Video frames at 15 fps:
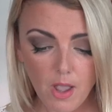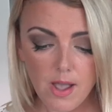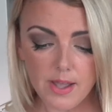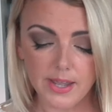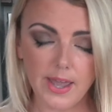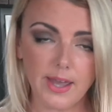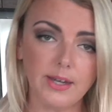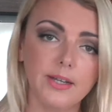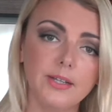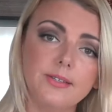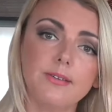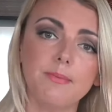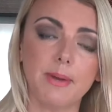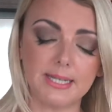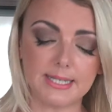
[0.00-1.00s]
Again,
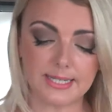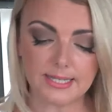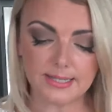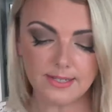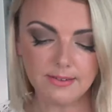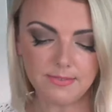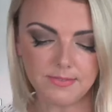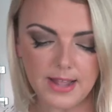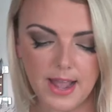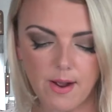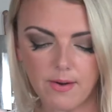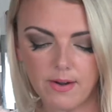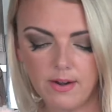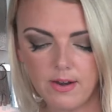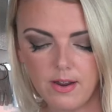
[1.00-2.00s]
into my seasoned
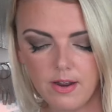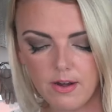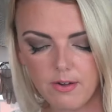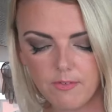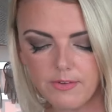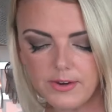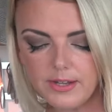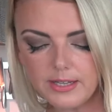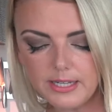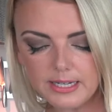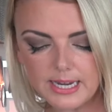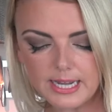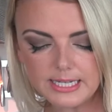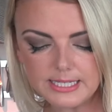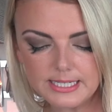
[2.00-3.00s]
flour. Really
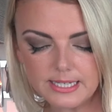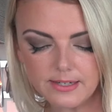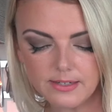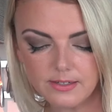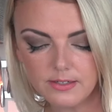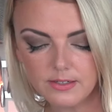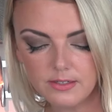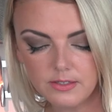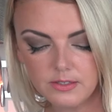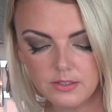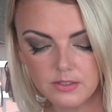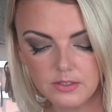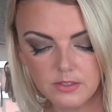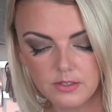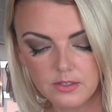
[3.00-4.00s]
nice here.
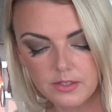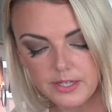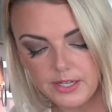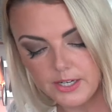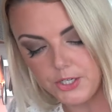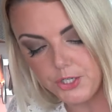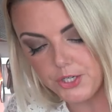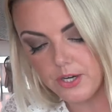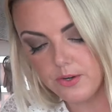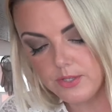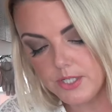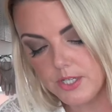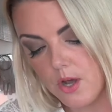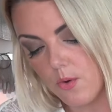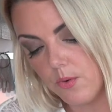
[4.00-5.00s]
Get a
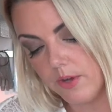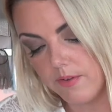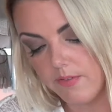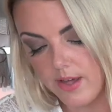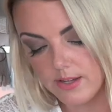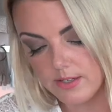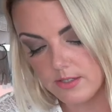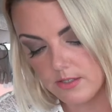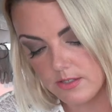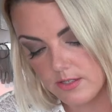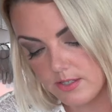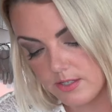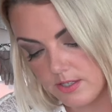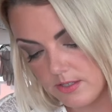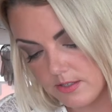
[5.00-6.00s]
generous coating of that
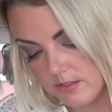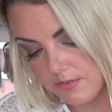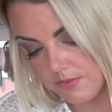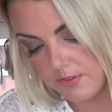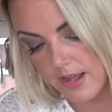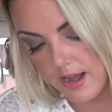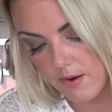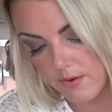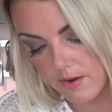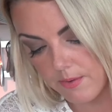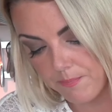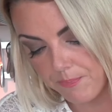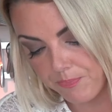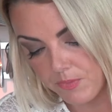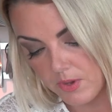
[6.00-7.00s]
seasoned flour.
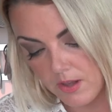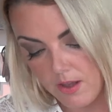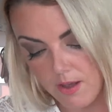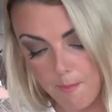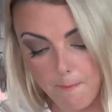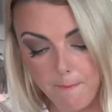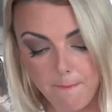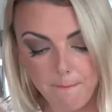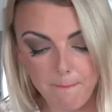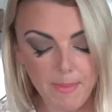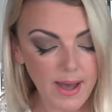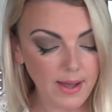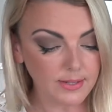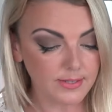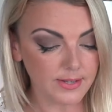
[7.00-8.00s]

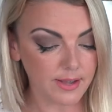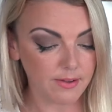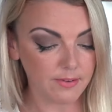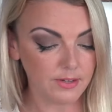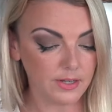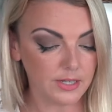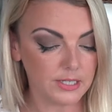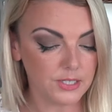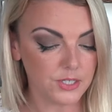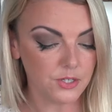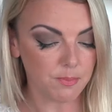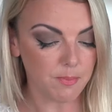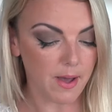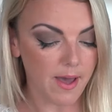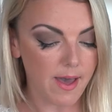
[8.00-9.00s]
Back down
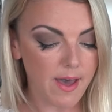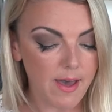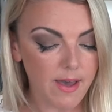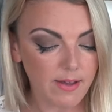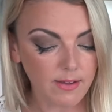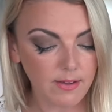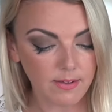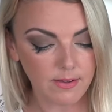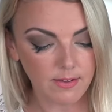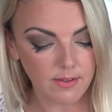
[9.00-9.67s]
into my egg.